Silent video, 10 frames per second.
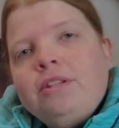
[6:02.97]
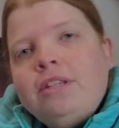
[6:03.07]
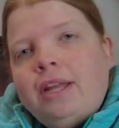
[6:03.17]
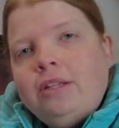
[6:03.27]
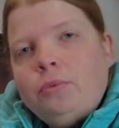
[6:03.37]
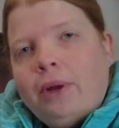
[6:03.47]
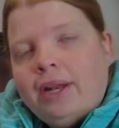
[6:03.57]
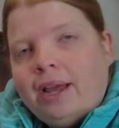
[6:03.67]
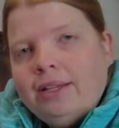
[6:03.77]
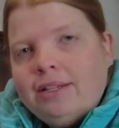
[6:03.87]
the States
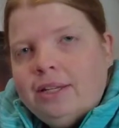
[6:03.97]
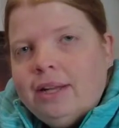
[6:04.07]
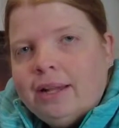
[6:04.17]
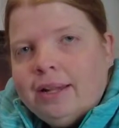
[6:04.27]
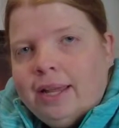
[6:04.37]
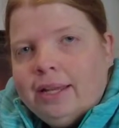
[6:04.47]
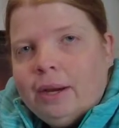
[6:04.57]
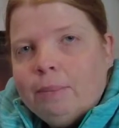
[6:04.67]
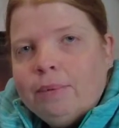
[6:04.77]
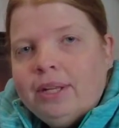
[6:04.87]
when I see that a
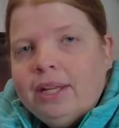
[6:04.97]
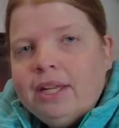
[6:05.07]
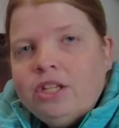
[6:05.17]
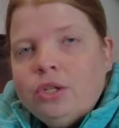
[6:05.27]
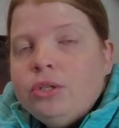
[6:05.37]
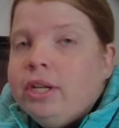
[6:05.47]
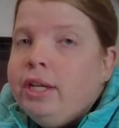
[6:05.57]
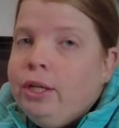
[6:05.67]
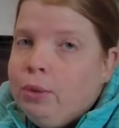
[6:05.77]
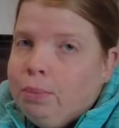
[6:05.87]
company is using
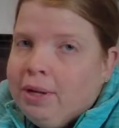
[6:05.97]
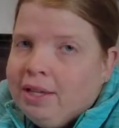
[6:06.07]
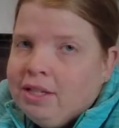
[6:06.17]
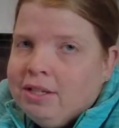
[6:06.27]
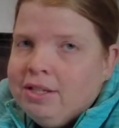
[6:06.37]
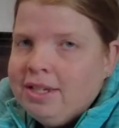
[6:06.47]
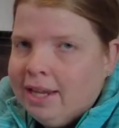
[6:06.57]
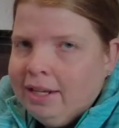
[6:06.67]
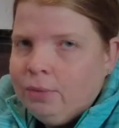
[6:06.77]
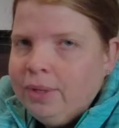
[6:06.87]
UPS to
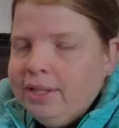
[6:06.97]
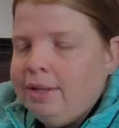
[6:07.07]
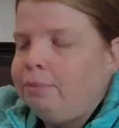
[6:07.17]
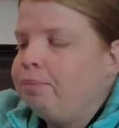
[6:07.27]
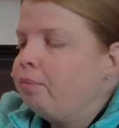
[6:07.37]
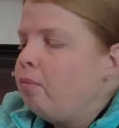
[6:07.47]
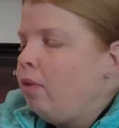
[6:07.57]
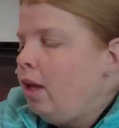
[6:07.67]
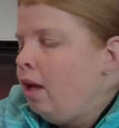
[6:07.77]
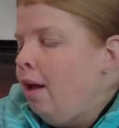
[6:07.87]
send it with.
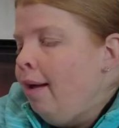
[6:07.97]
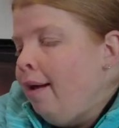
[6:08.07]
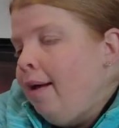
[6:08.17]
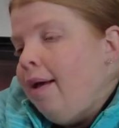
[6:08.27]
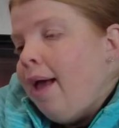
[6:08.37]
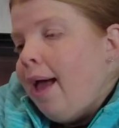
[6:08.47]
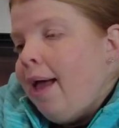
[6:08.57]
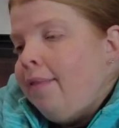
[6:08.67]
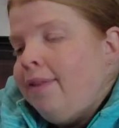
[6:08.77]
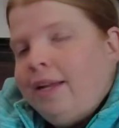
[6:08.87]

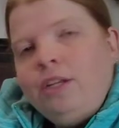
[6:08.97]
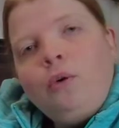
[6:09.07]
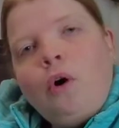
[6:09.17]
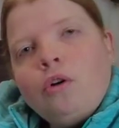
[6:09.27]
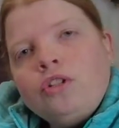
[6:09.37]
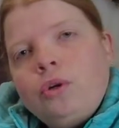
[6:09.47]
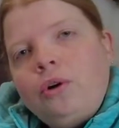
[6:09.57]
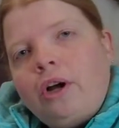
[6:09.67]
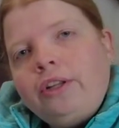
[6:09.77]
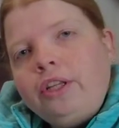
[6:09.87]
And then you also
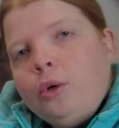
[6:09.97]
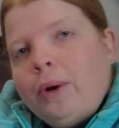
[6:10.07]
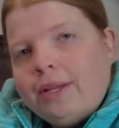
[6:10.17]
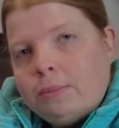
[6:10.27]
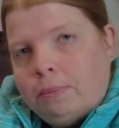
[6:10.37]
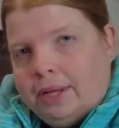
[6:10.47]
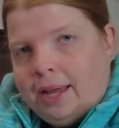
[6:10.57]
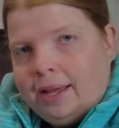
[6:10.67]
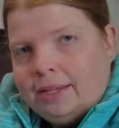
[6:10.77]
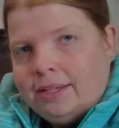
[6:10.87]
got
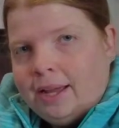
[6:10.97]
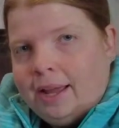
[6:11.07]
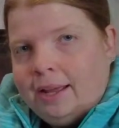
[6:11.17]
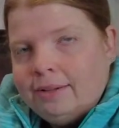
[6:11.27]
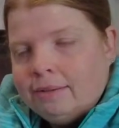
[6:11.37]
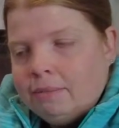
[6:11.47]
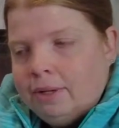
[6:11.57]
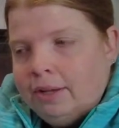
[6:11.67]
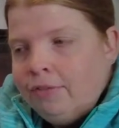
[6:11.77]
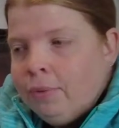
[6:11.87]
USPS. And
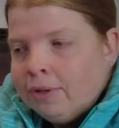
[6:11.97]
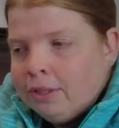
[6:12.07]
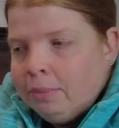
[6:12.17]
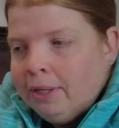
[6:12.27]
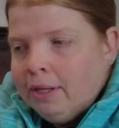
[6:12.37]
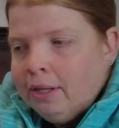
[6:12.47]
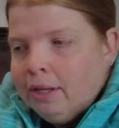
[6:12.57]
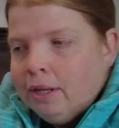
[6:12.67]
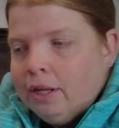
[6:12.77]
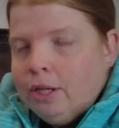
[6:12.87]
if you ask me,
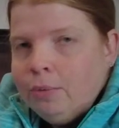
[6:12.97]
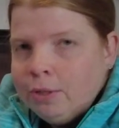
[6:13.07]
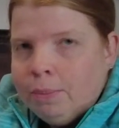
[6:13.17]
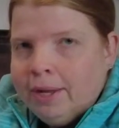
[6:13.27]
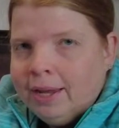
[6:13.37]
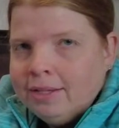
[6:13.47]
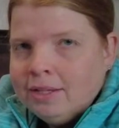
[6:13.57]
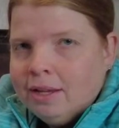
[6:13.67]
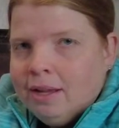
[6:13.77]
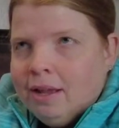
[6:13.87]
USPS,
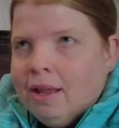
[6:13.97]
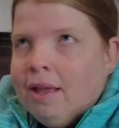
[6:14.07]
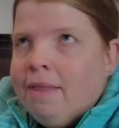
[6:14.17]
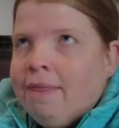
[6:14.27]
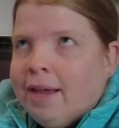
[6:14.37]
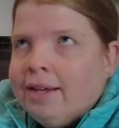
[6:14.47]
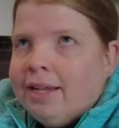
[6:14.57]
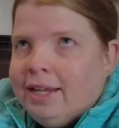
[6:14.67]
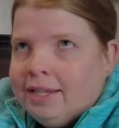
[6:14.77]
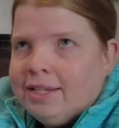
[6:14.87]
that
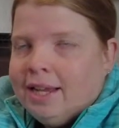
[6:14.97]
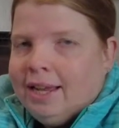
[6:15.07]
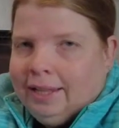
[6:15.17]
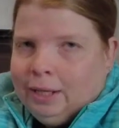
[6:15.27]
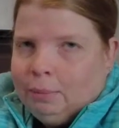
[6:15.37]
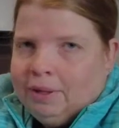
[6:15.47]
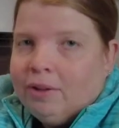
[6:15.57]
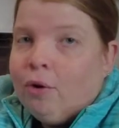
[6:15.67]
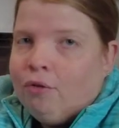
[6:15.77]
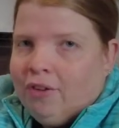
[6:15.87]
is a little bit
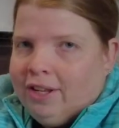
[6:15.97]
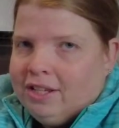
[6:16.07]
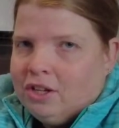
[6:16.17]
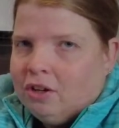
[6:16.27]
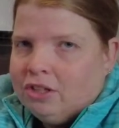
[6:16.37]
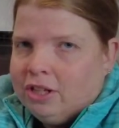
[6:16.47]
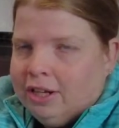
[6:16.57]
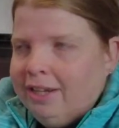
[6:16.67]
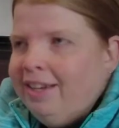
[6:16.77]
of a disaster.